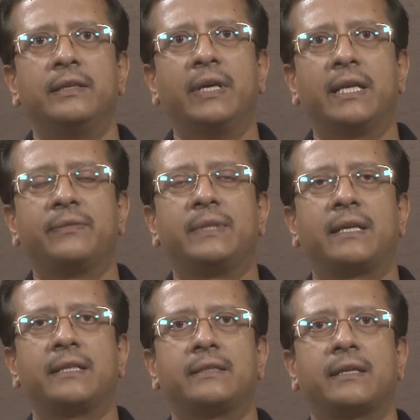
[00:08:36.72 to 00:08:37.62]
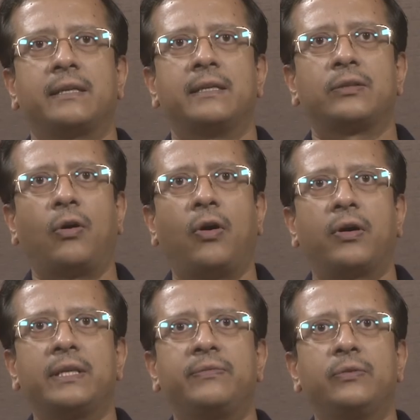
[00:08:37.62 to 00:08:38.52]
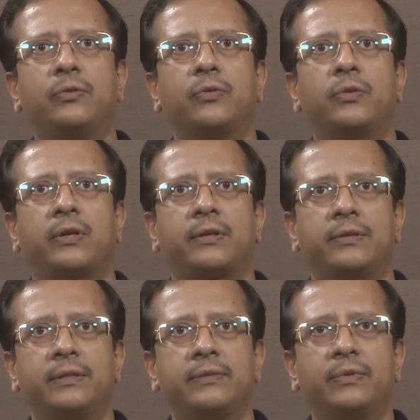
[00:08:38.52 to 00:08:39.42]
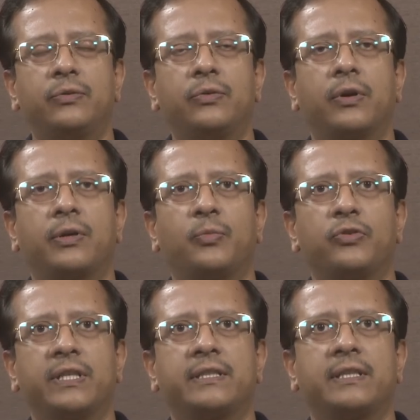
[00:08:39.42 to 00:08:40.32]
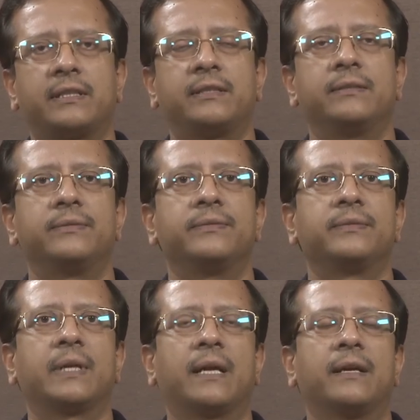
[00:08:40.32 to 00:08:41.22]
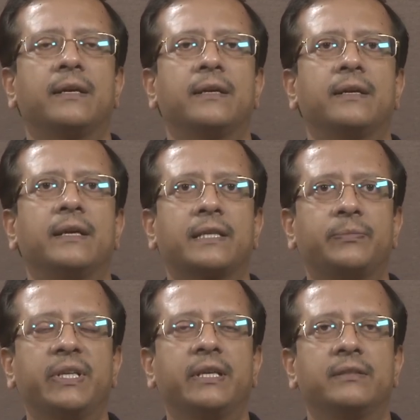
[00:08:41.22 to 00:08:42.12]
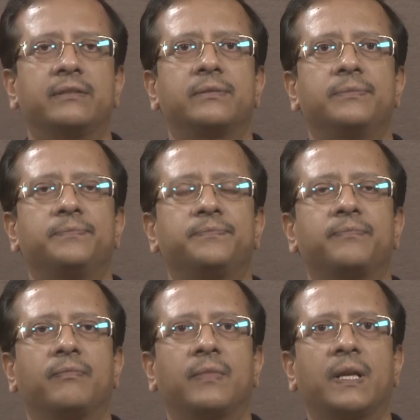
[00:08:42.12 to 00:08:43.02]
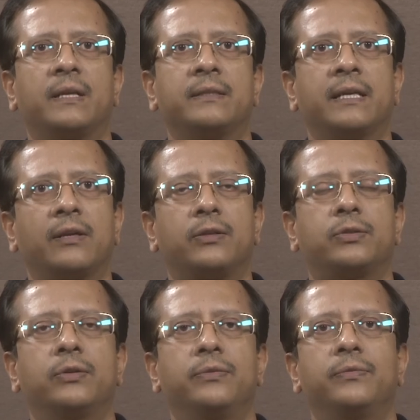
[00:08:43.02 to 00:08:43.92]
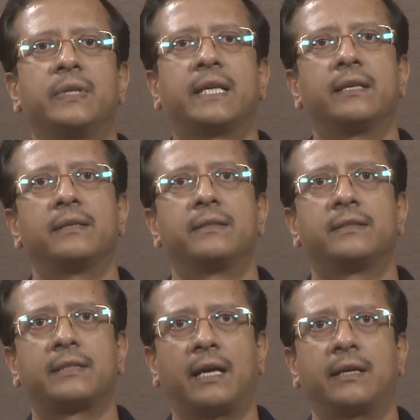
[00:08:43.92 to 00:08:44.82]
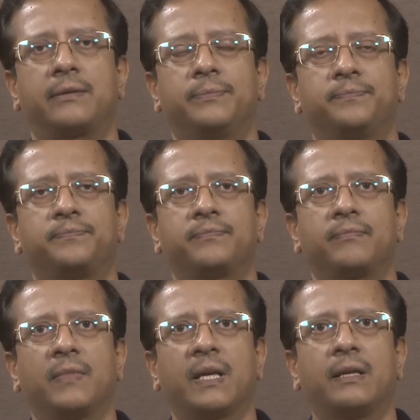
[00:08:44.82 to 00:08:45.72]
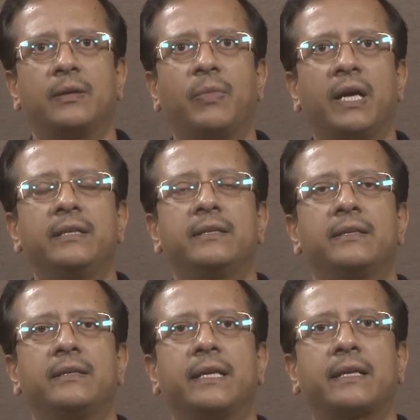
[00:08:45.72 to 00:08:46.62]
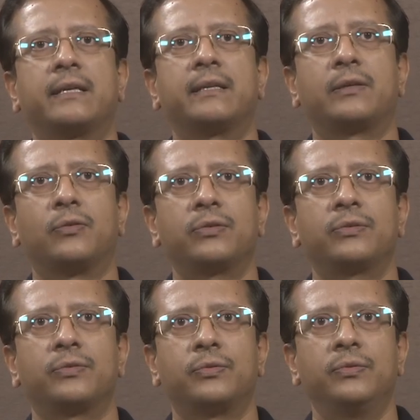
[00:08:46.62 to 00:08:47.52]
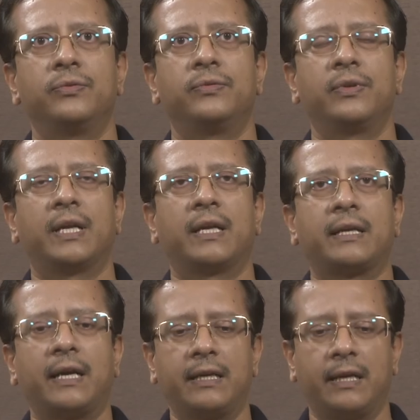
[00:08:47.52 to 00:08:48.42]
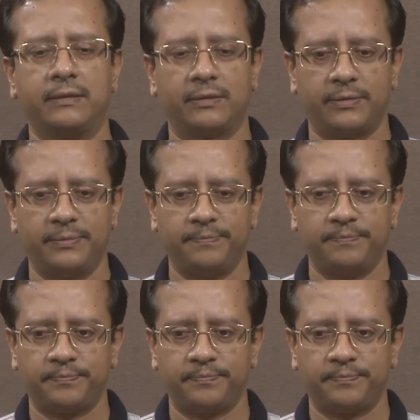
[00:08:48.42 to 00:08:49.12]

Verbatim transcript: Even if that is the case, or if you do not possess such experience, then also we can start by taking recourse to guidelines.